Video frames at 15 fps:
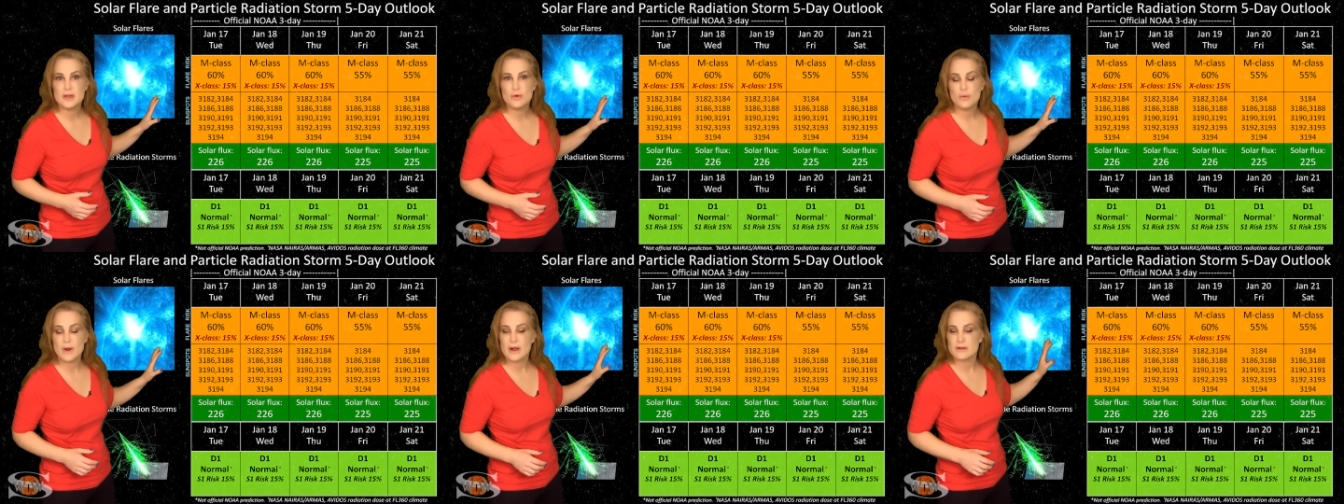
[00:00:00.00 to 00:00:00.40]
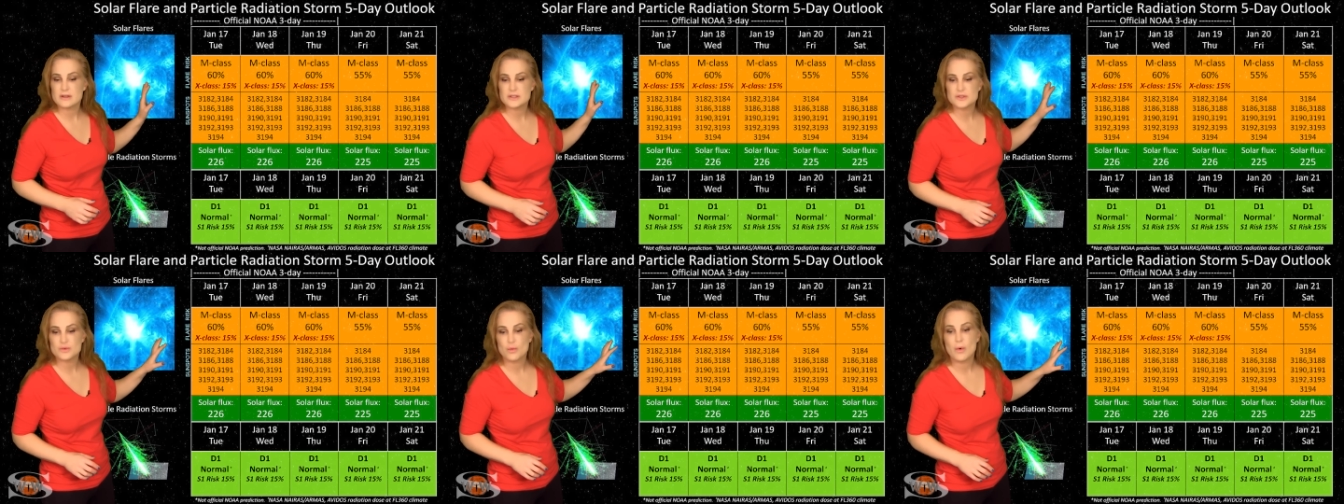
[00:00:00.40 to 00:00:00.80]
be aware
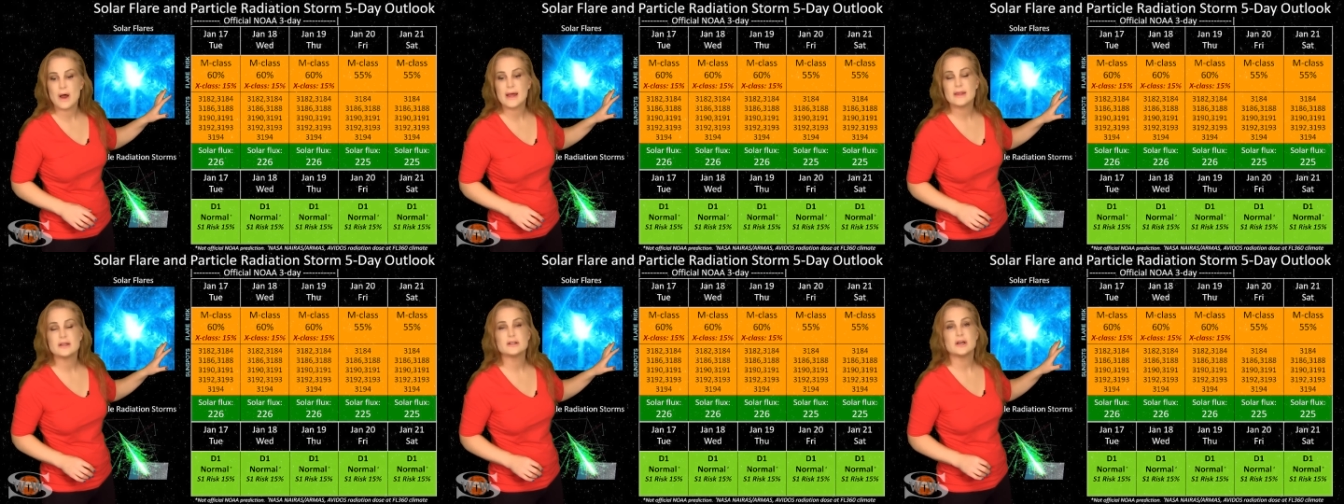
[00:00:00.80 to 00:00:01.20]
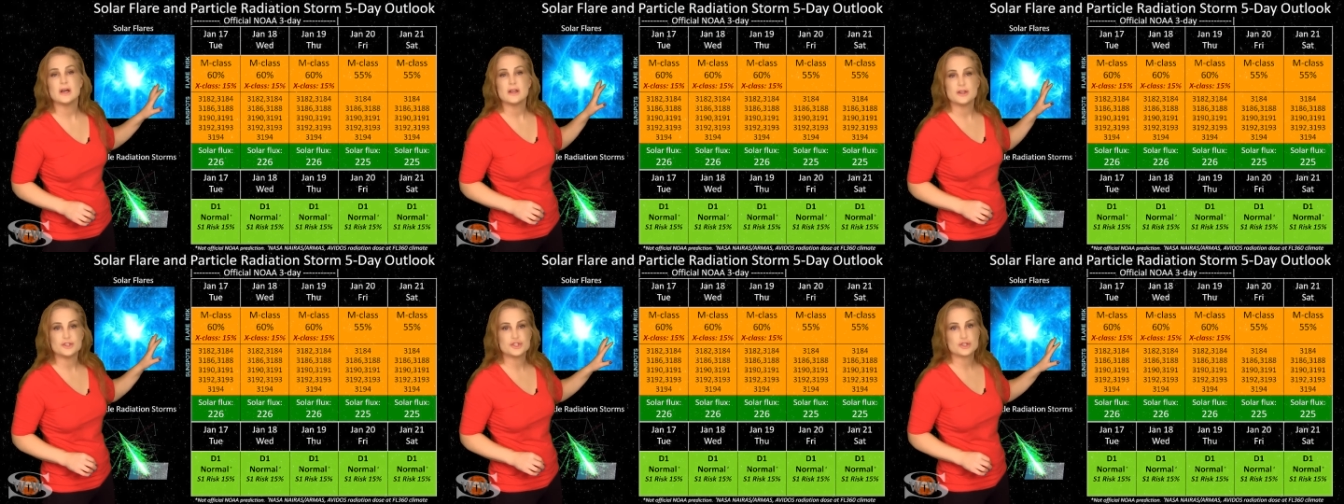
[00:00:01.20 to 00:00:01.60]
this is why the,
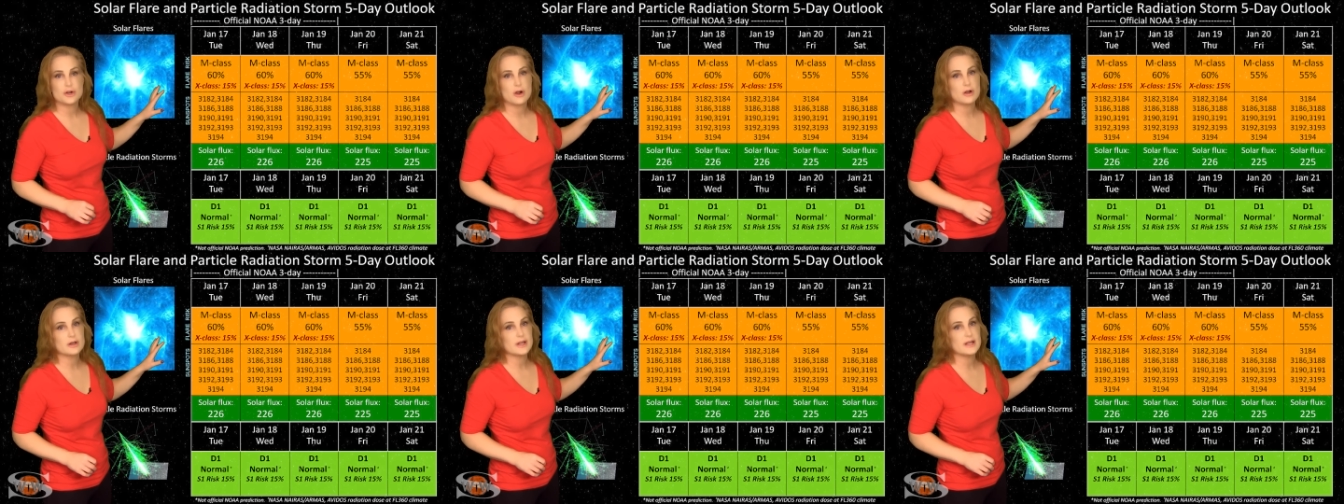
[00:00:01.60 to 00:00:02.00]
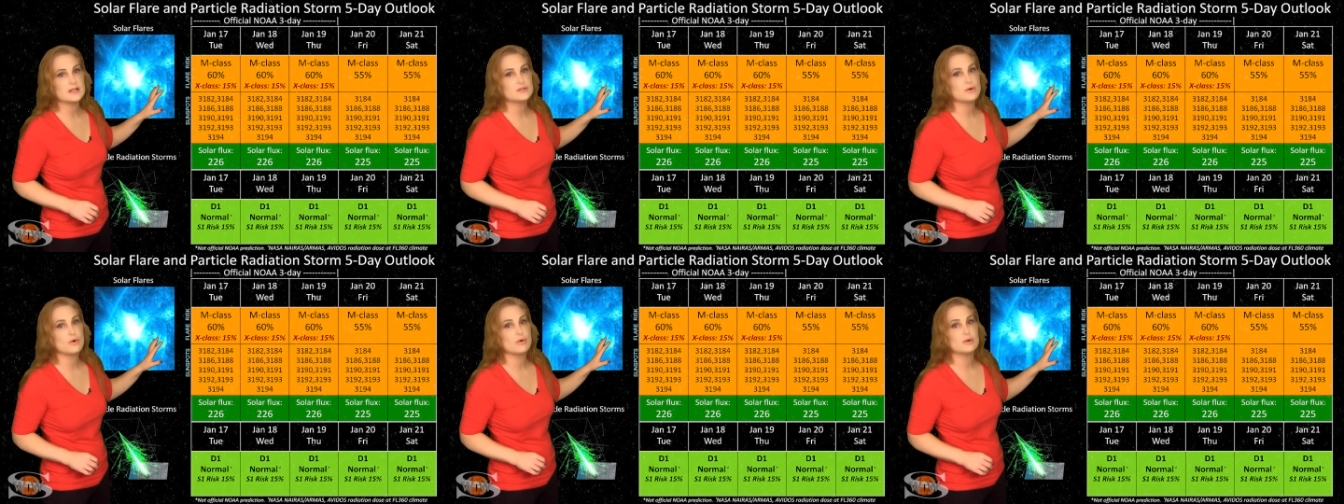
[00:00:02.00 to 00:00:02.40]
the chart
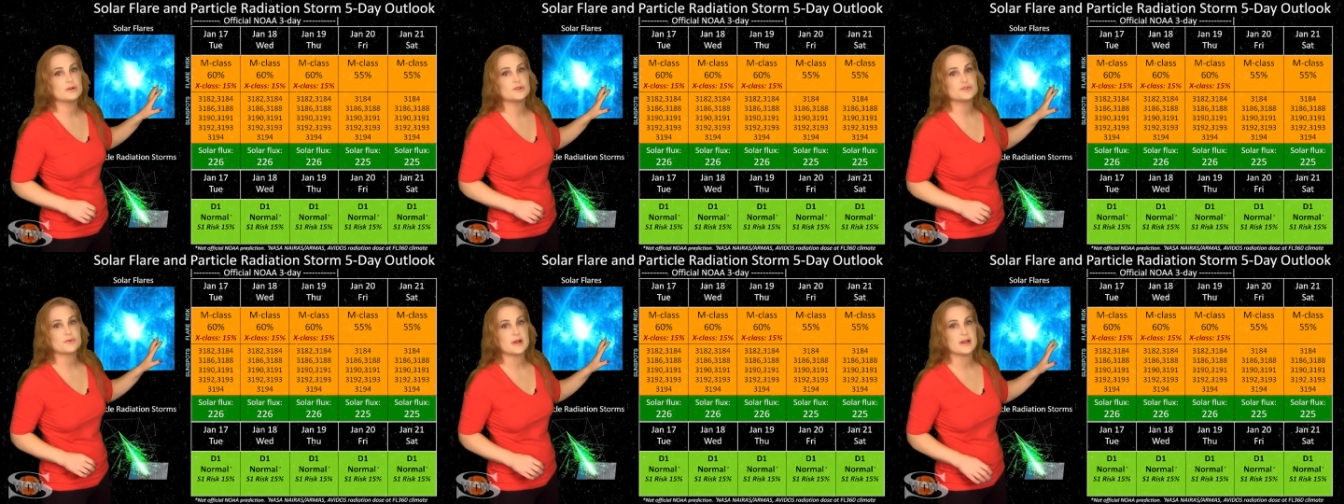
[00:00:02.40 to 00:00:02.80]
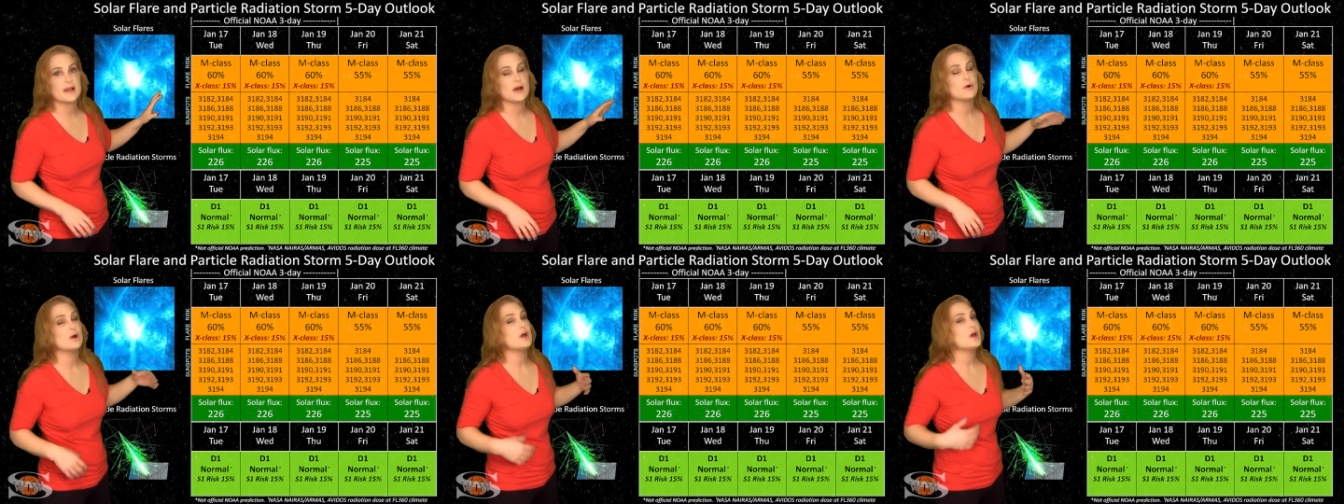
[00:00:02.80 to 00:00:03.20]
is orange right
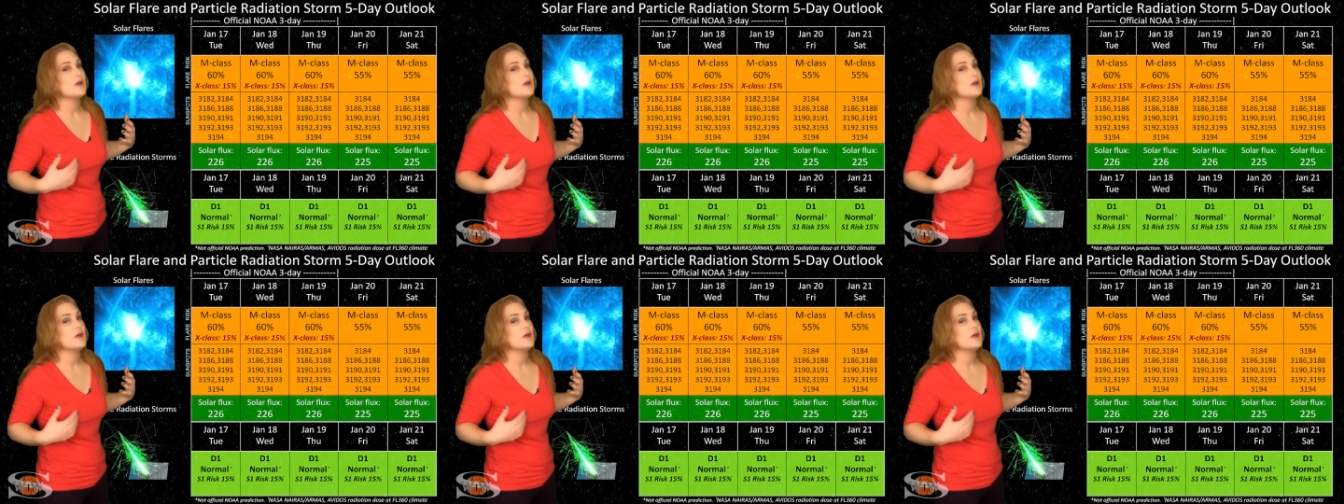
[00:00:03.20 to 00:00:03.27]
now.